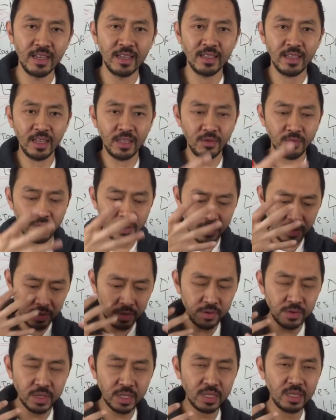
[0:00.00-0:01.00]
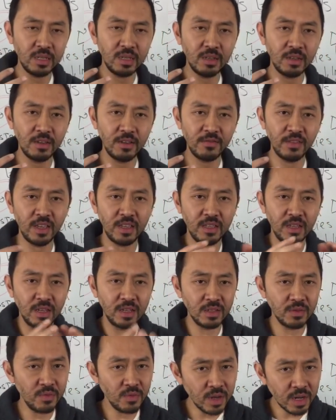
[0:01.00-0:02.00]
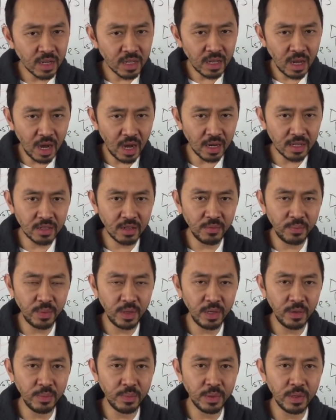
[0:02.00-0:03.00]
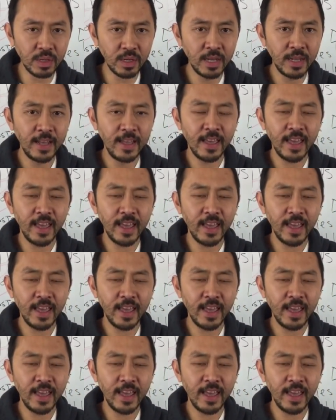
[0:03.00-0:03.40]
that's reclusive, that doesn't want to talk to people.